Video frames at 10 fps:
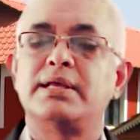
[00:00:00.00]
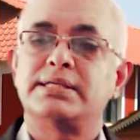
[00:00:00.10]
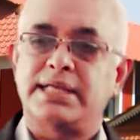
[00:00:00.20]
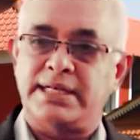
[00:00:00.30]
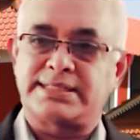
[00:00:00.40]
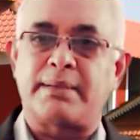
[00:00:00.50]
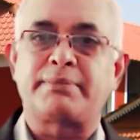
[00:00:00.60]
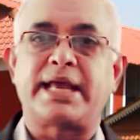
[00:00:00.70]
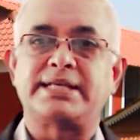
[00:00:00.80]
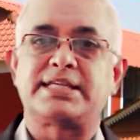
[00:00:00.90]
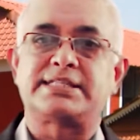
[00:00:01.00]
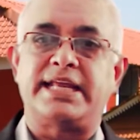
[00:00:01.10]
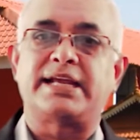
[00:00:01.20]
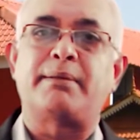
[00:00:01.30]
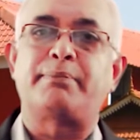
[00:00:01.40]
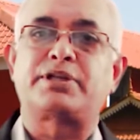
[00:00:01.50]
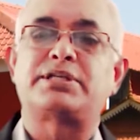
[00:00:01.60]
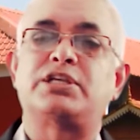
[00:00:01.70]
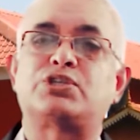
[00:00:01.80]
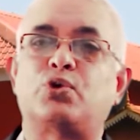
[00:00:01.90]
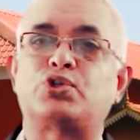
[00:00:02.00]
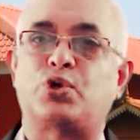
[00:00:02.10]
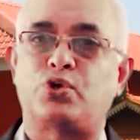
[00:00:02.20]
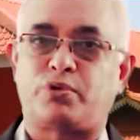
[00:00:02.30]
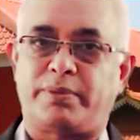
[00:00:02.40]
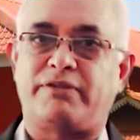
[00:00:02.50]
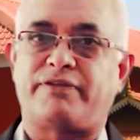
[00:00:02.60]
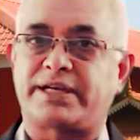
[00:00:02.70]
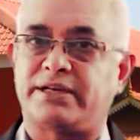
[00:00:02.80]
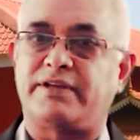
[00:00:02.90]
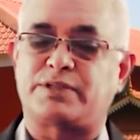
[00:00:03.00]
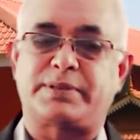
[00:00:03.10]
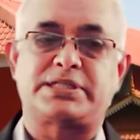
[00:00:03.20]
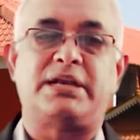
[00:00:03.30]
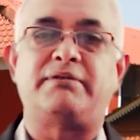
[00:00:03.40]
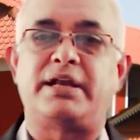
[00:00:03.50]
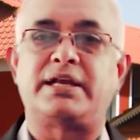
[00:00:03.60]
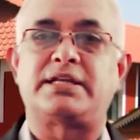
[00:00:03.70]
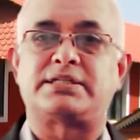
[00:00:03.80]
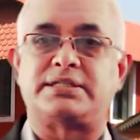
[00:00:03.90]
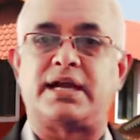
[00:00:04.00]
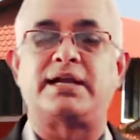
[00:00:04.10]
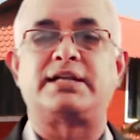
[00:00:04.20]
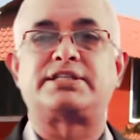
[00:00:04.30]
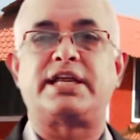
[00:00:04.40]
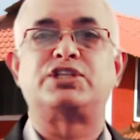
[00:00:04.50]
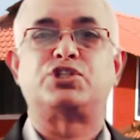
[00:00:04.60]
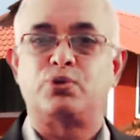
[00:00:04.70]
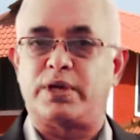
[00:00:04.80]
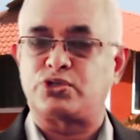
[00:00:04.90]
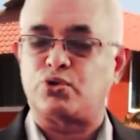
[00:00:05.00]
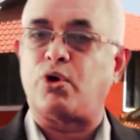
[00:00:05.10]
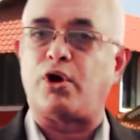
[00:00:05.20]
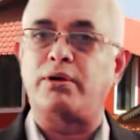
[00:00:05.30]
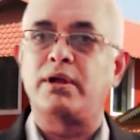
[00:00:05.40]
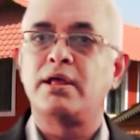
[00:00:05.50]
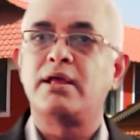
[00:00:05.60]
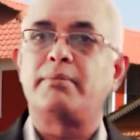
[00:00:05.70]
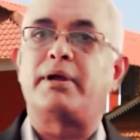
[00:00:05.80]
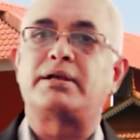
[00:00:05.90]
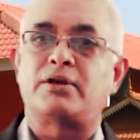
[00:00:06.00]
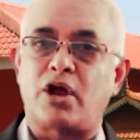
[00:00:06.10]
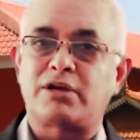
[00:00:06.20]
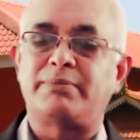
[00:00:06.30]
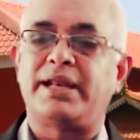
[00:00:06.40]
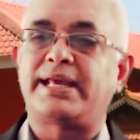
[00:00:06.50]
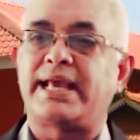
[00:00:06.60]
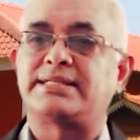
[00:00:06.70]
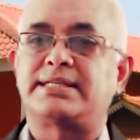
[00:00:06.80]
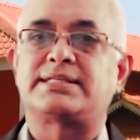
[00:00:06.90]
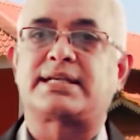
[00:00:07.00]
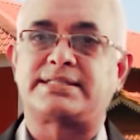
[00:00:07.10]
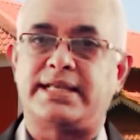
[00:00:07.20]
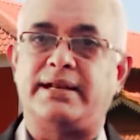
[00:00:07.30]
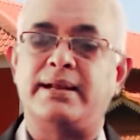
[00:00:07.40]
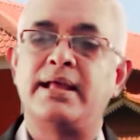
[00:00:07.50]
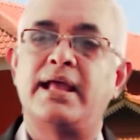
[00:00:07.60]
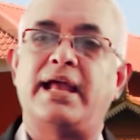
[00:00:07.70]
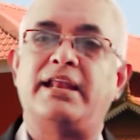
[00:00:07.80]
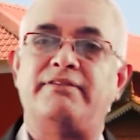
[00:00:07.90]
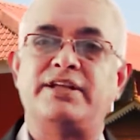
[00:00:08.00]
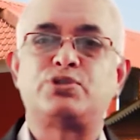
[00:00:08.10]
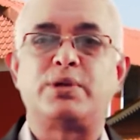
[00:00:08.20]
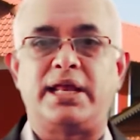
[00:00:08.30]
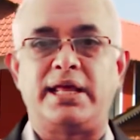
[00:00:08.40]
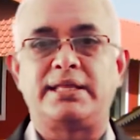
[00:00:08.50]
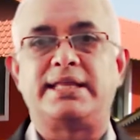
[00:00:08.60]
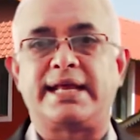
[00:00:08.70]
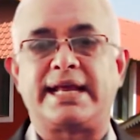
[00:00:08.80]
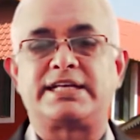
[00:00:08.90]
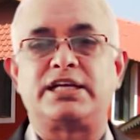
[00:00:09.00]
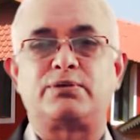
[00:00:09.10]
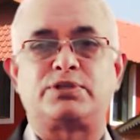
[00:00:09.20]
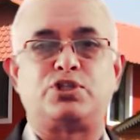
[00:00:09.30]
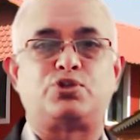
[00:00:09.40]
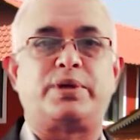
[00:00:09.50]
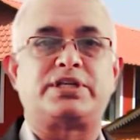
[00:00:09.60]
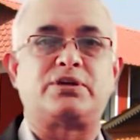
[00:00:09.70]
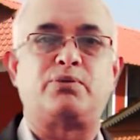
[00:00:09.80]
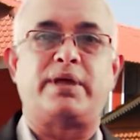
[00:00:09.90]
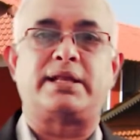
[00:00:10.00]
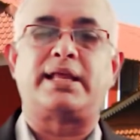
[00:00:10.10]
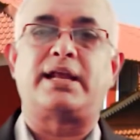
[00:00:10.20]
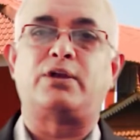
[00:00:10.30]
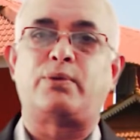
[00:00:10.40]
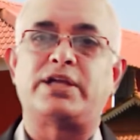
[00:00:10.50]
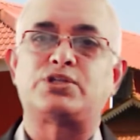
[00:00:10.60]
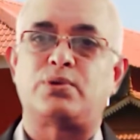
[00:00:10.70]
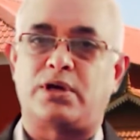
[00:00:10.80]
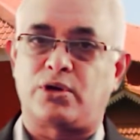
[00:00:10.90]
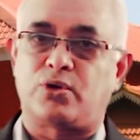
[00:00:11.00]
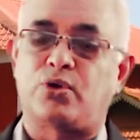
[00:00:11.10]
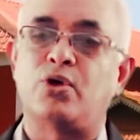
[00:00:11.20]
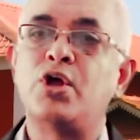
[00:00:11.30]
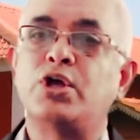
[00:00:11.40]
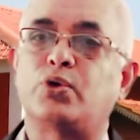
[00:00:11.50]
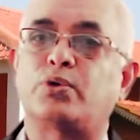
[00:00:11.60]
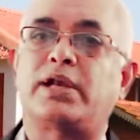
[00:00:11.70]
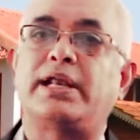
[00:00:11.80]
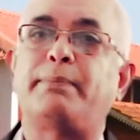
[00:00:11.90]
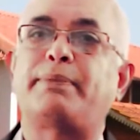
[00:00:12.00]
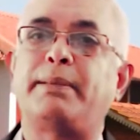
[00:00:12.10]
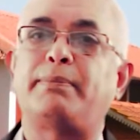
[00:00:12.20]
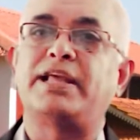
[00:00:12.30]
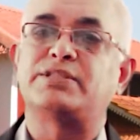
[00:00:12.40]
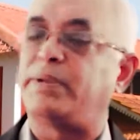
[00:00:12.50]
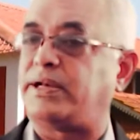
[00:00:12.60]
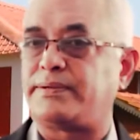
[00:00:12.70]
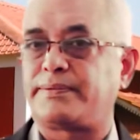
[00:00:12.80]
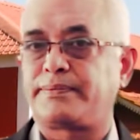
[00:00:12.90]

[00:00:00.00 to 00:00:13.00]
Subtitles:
In some cases, decompression is so shown to be effective, especially when it is done at stage 2 and so on. But not many cases succeed, and eventually they get into a situation where they are advised to undergo total hip replacement.